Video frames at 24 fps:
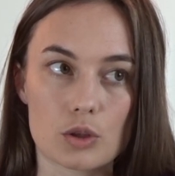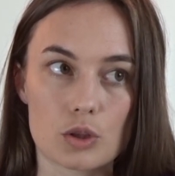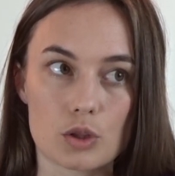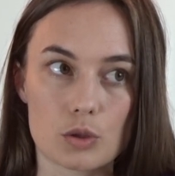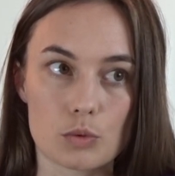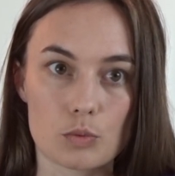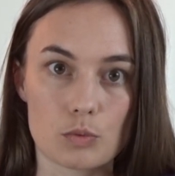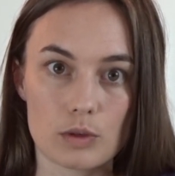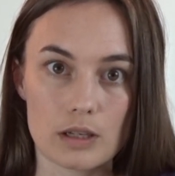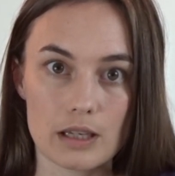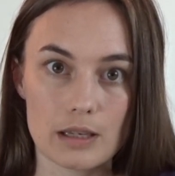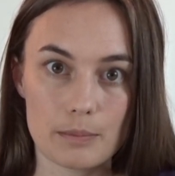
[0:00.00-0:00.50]

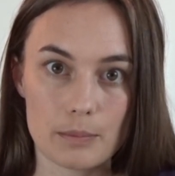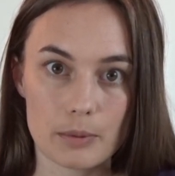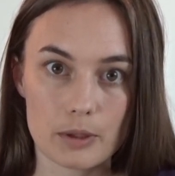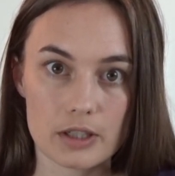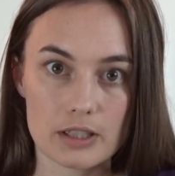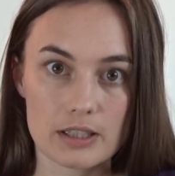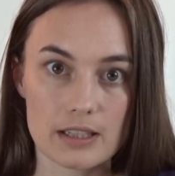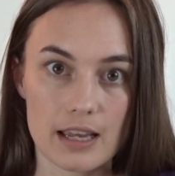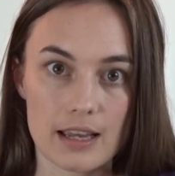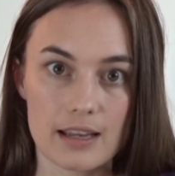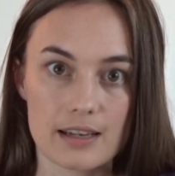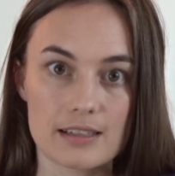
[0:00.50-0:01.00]

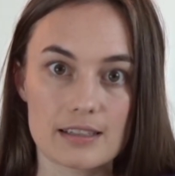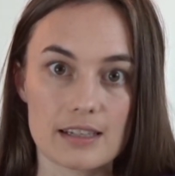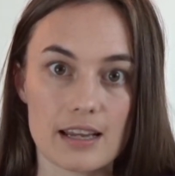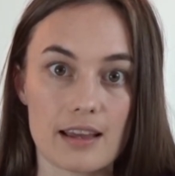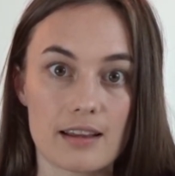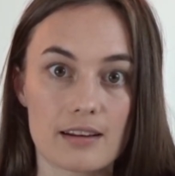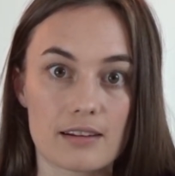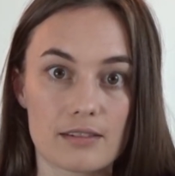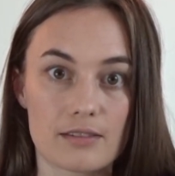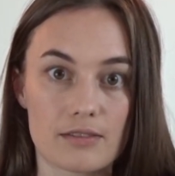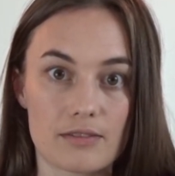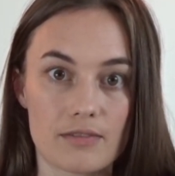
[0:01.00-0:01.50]
3%,
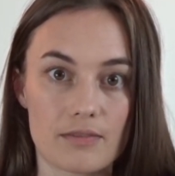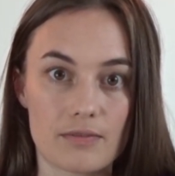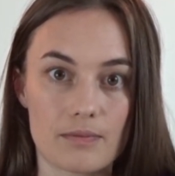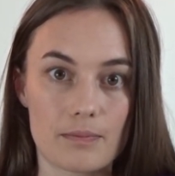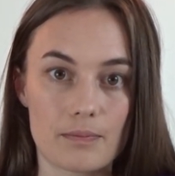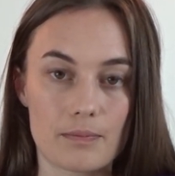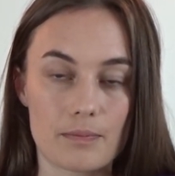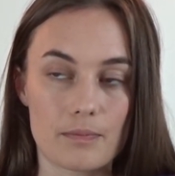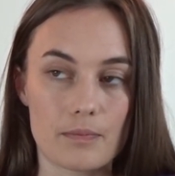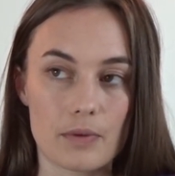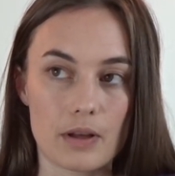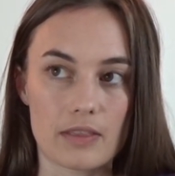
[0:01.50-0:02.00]
and
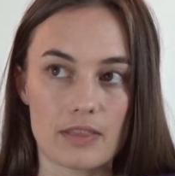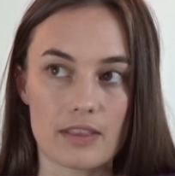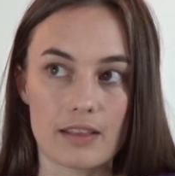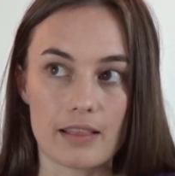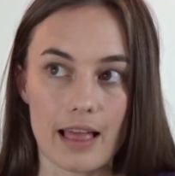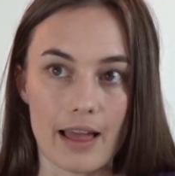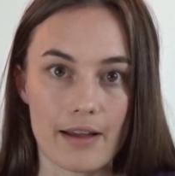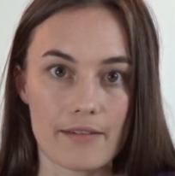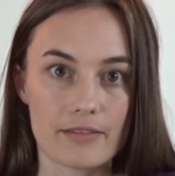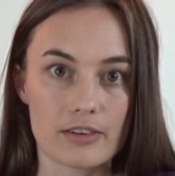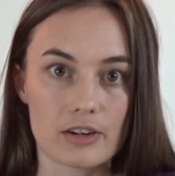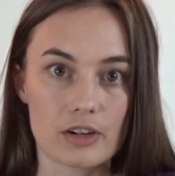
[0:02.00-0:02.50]
the
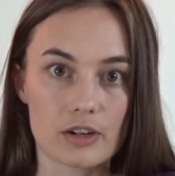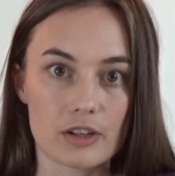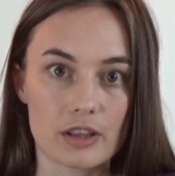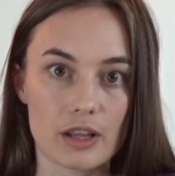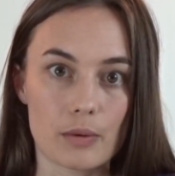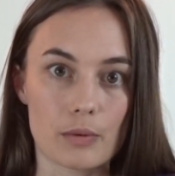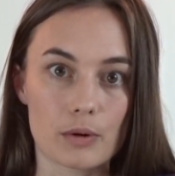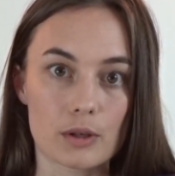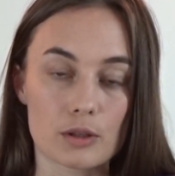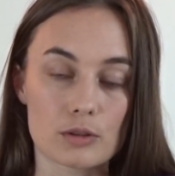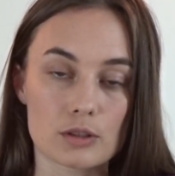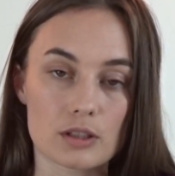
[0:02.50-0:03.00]
lavender they
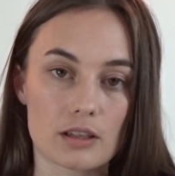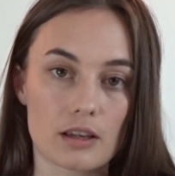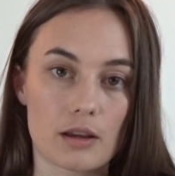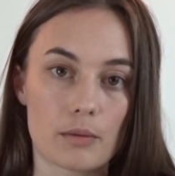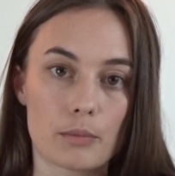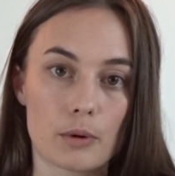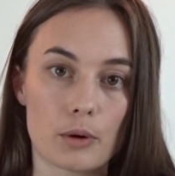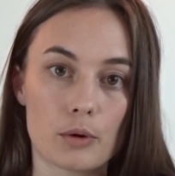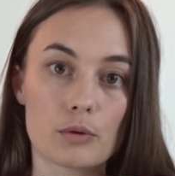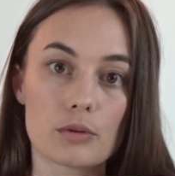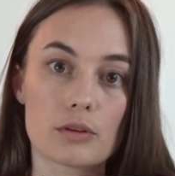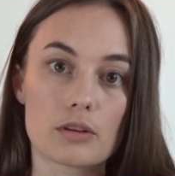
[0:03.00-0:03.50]
were using at
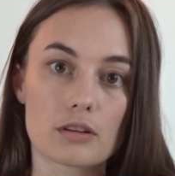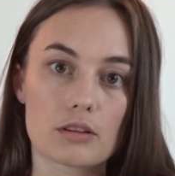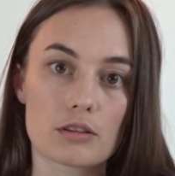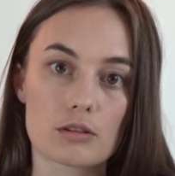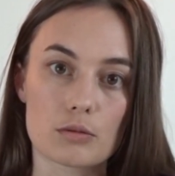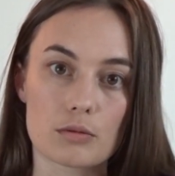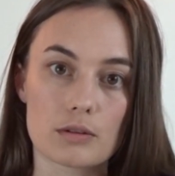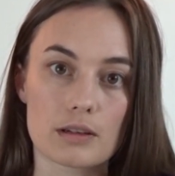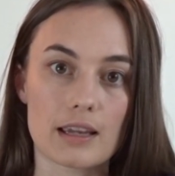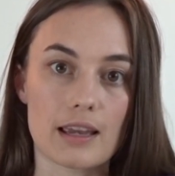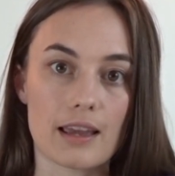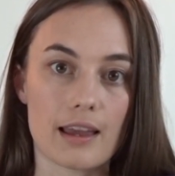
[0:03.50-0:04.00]
both
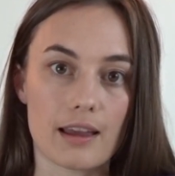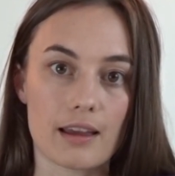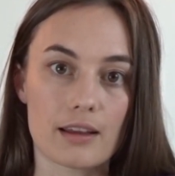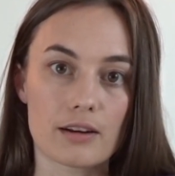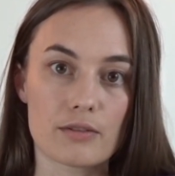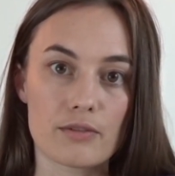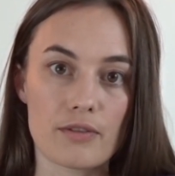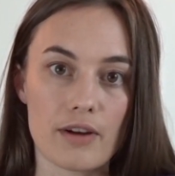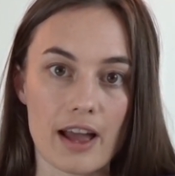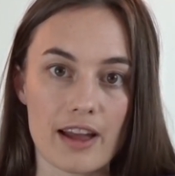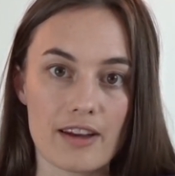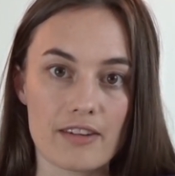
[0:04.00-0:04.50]
3 and
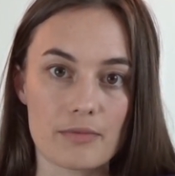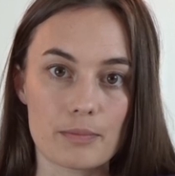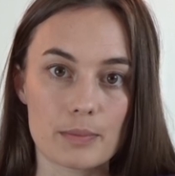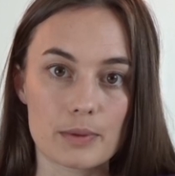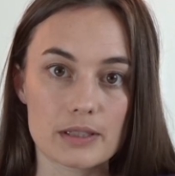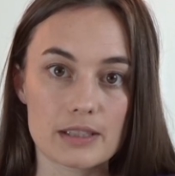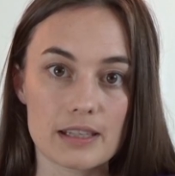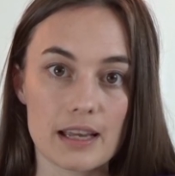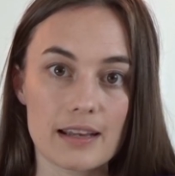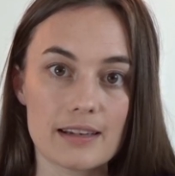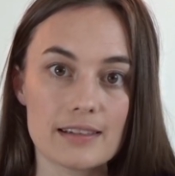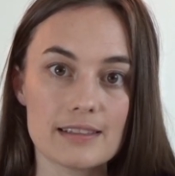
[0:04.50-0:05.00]

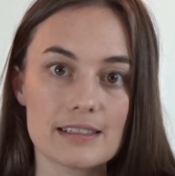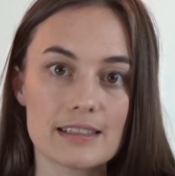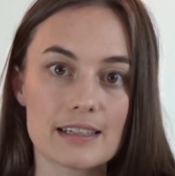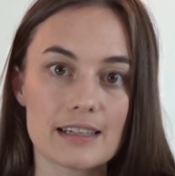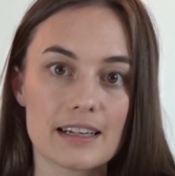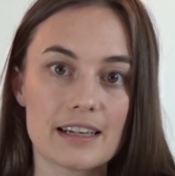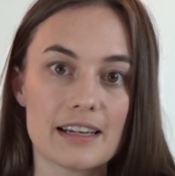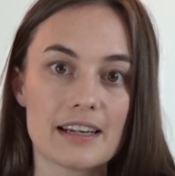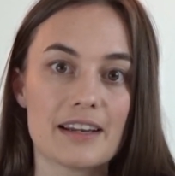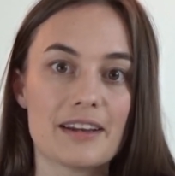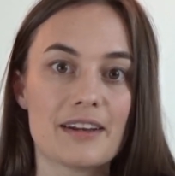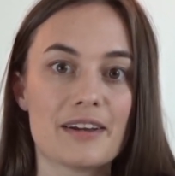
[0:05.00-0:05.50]
5%.
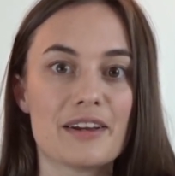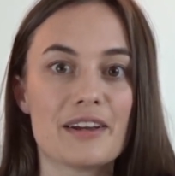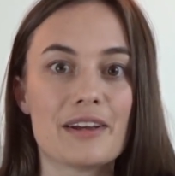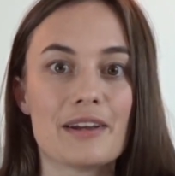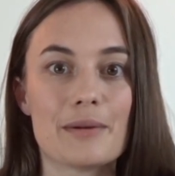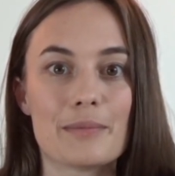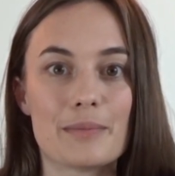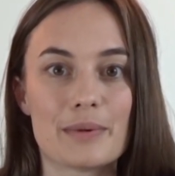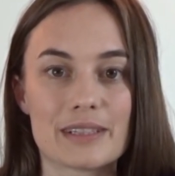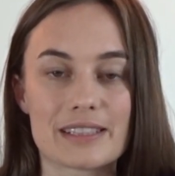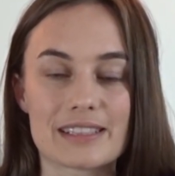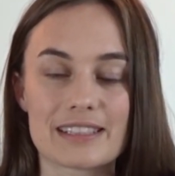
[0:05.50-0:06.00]

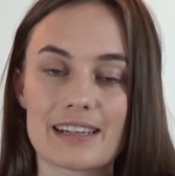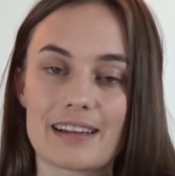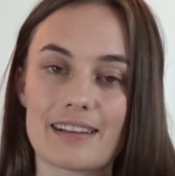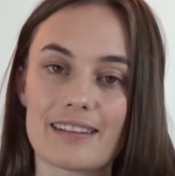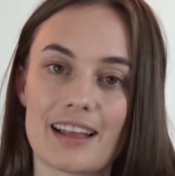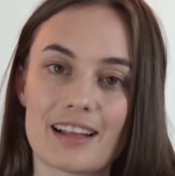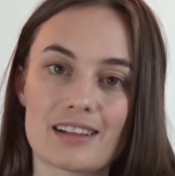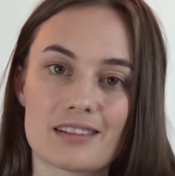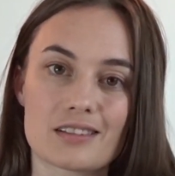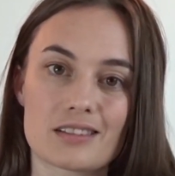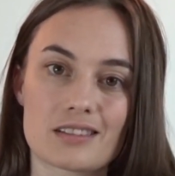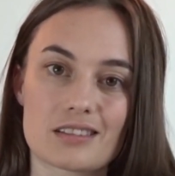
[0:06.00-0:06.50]
But still,
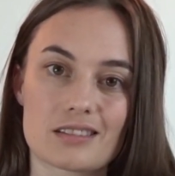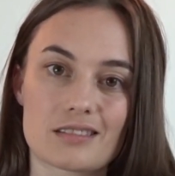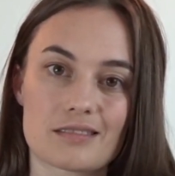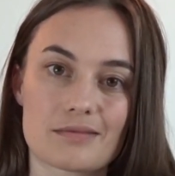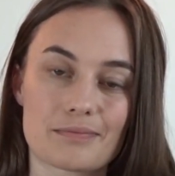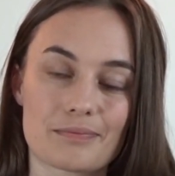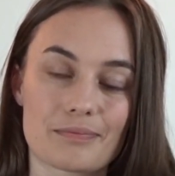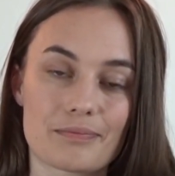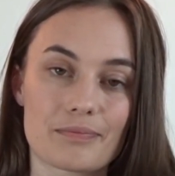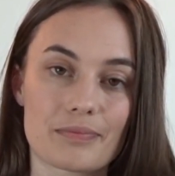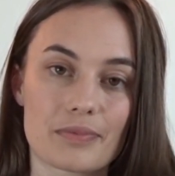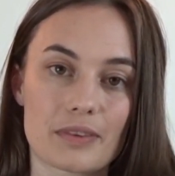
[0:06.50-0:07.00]
that's
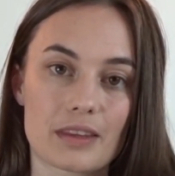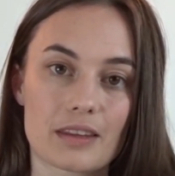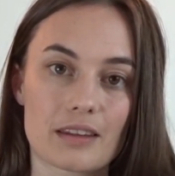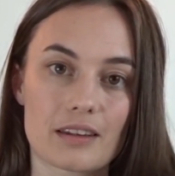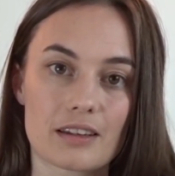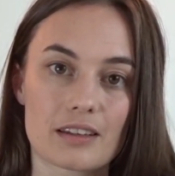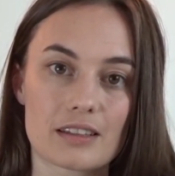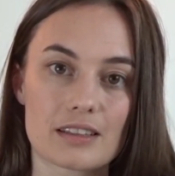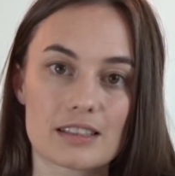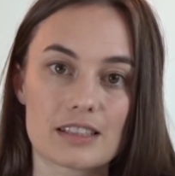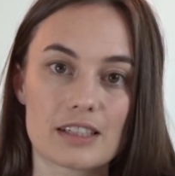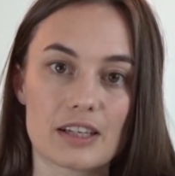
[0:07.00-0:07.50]

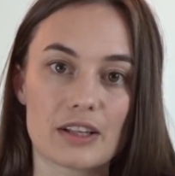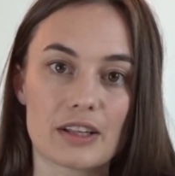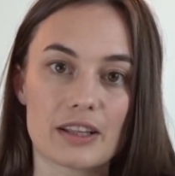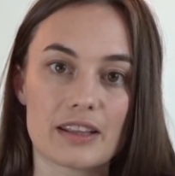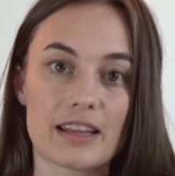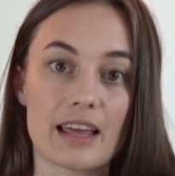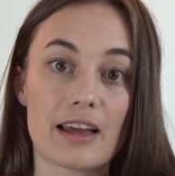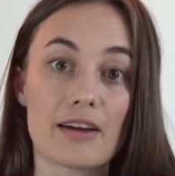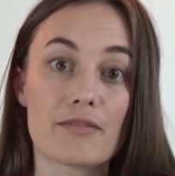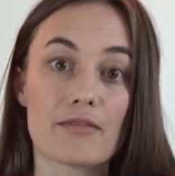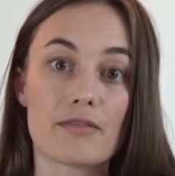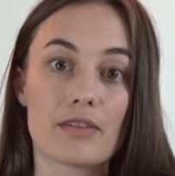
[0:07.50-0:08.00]
still in
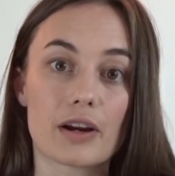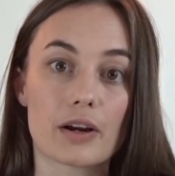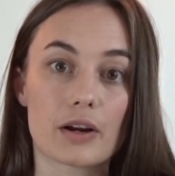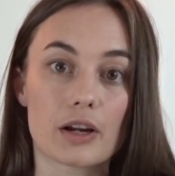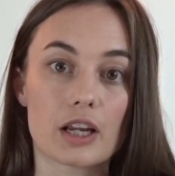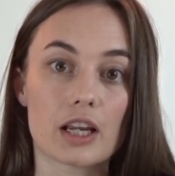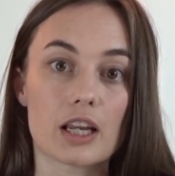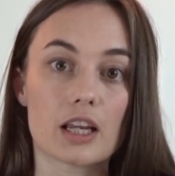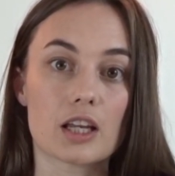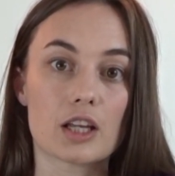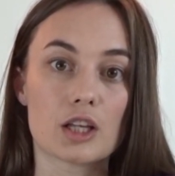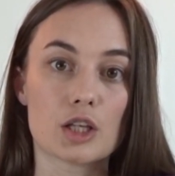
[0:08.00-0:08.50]
that
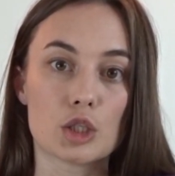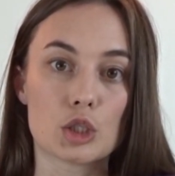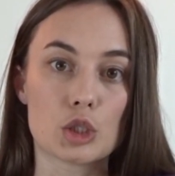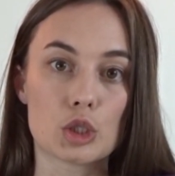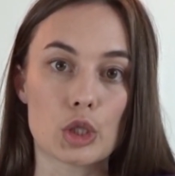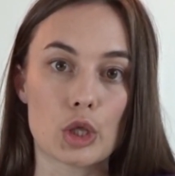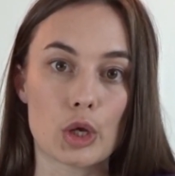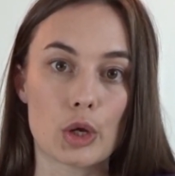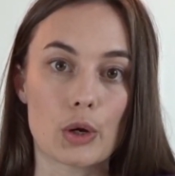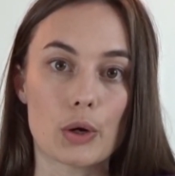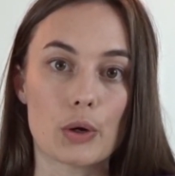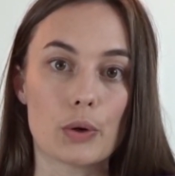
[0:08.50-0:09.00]
very
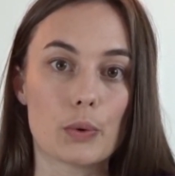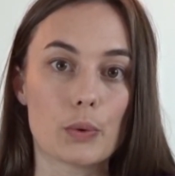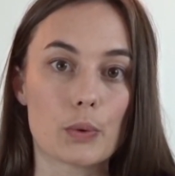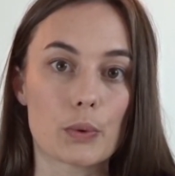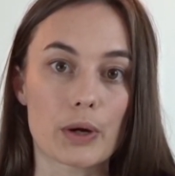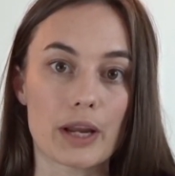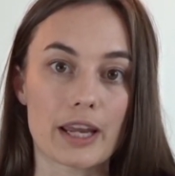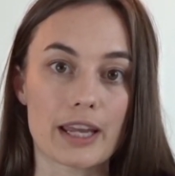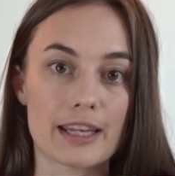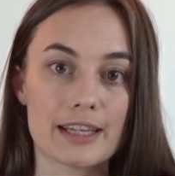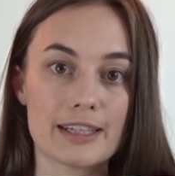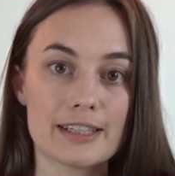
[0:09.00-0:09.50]
low
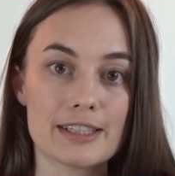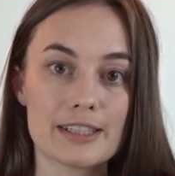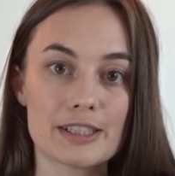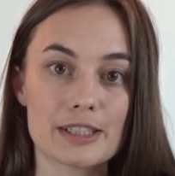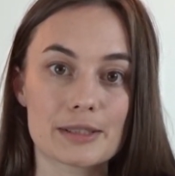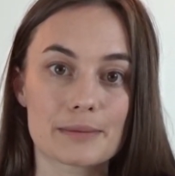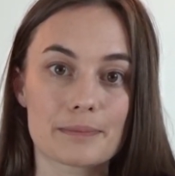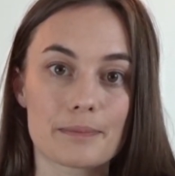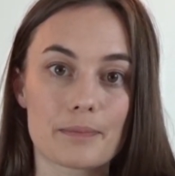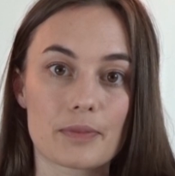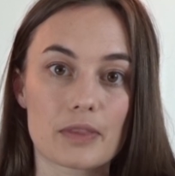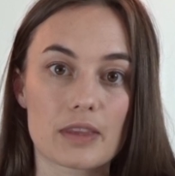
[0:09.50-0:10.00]

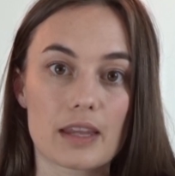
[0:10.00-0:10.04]
range.